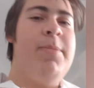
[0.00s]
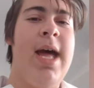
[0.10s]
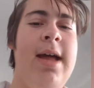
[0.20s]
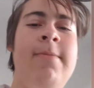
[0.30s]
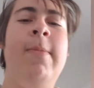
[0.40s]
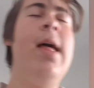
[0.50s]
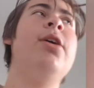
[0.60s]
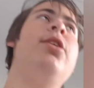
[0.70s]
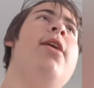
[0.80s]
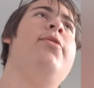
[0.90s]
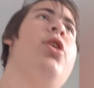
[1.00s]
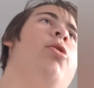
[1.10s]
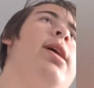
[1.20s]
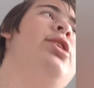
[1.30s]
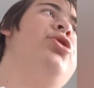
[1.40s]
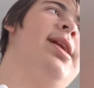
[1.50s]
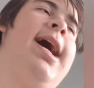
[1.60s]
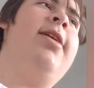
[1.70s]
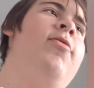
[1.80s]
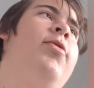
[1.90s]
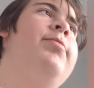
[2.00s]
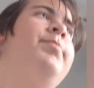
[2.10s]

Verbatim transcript: Then you have to go get your knife.